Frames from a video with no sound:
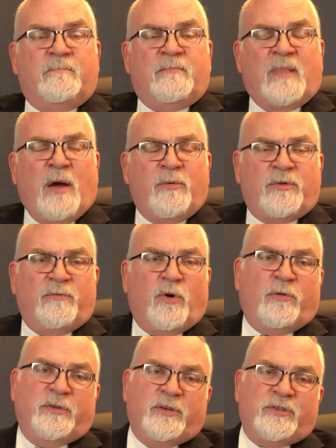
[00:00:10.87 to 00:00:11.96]
I was
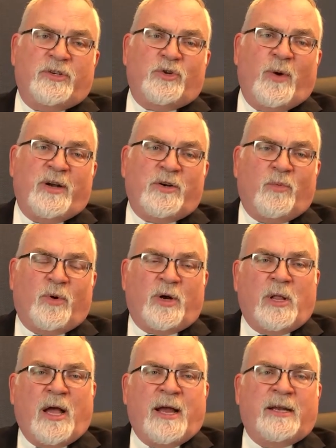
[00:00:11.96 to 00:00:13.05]
involved in a situation where a
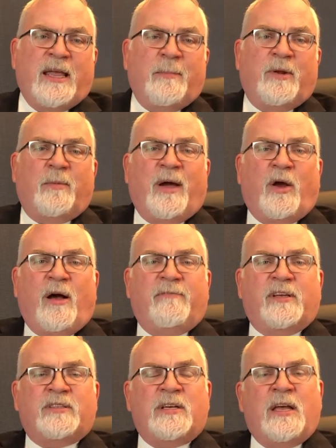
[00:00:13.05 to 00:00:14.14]
client came into my
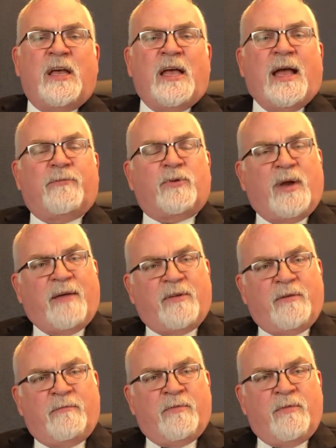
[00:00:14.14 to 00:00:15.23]
office after
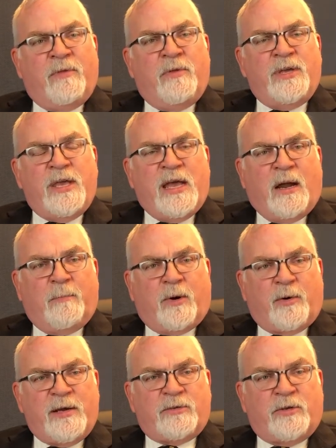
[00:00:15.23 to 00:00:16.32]
having
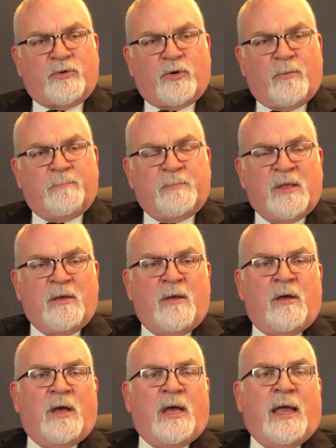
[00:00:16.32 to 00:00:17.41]
Guillain-Barré syndrome,
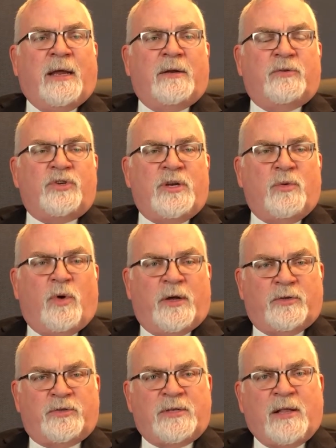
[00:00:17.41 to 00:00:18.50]
and she
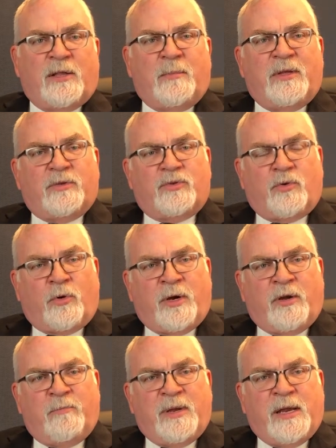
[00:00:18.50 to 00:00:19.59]
was telling me the
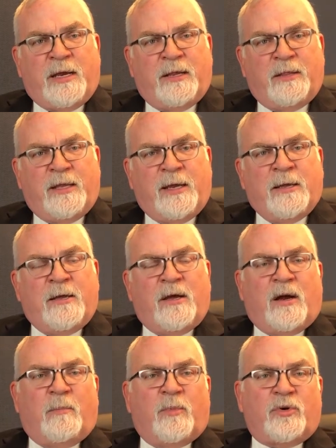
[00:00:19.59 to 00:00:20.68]
story of being in the
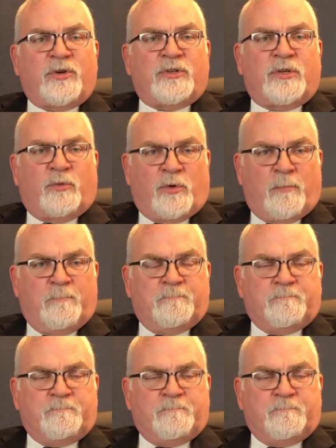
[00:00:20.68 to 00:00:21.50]
emergency room,